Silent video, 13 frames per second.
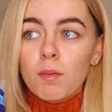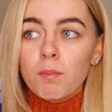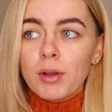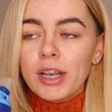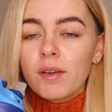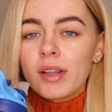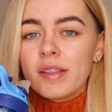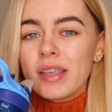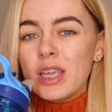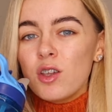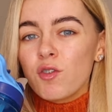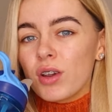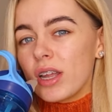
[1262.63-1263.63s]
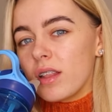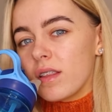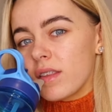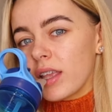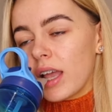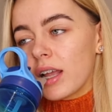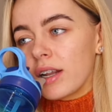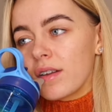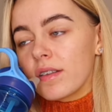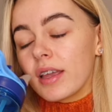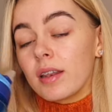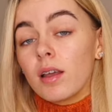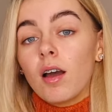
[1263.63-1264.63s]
but you don't need to eat greens to get clear skin.